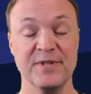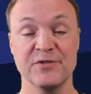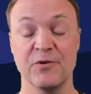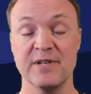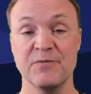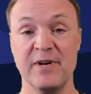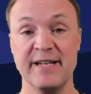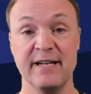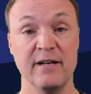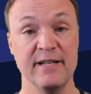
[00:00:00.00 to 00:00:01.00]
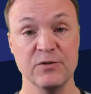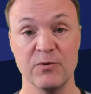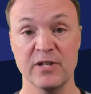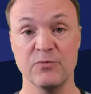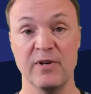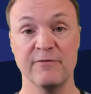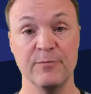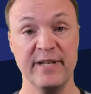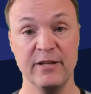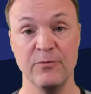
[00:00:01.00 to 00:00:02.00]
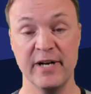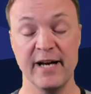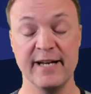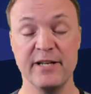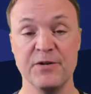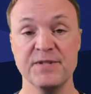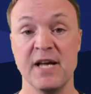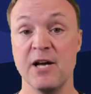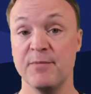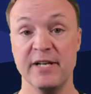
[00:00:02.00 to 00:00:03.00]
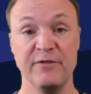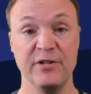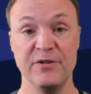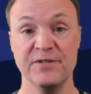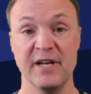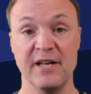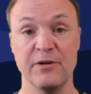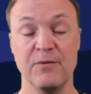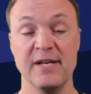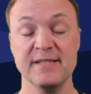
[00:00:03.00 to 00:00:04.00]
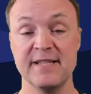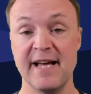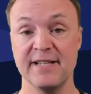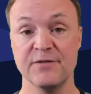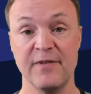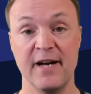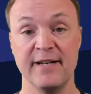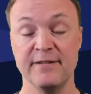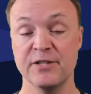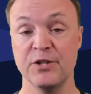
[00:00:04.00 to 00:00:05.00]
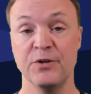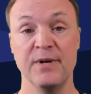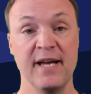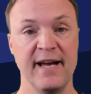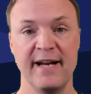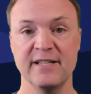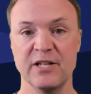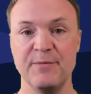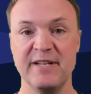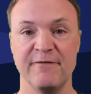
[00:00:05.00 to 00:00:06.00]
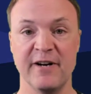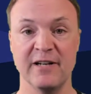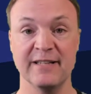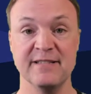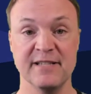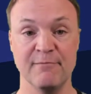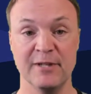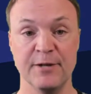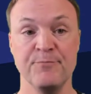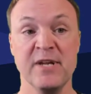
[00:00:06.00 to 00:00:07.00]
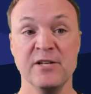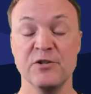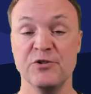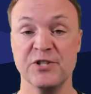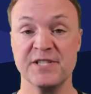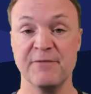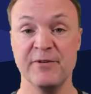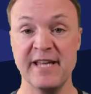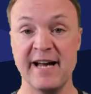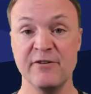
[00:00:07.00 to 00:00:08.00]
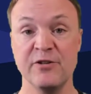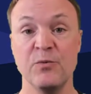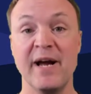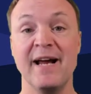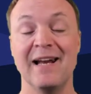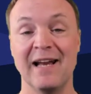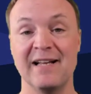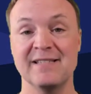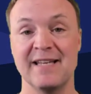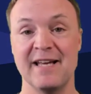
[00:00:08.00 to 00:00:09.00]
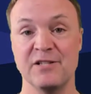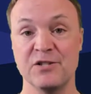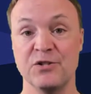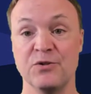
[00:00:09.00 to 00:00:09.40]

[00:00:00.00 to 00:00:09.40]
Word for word: open source one here and it's worked well for me, the one I use. But if you're using other ones, that's fine too. And it's going to be fairly similar. So just that with that out of the way, let's get